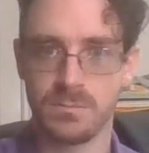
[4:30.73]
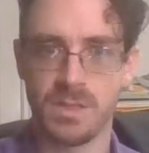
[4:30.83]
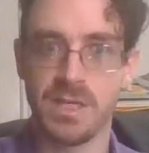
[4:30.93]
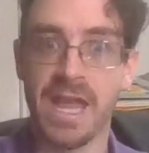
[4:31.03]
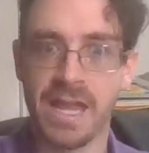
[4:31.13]

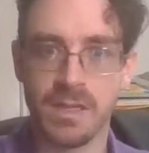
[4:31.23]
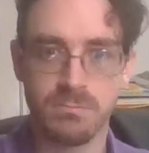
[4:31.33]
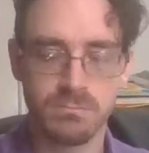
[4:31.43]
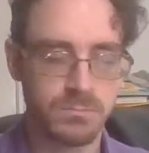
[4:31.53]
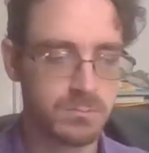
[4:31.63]
Yay,
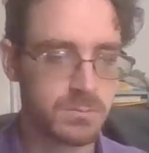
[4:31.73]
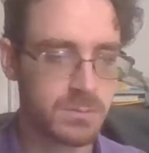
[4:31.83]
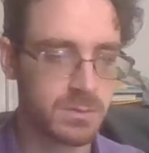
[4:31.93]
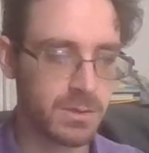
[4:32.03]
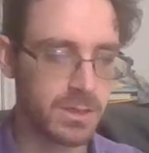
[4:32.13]

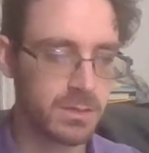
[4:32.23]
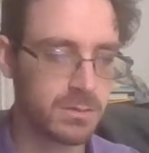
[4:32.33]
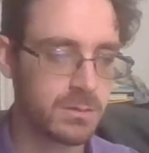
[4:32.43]
right?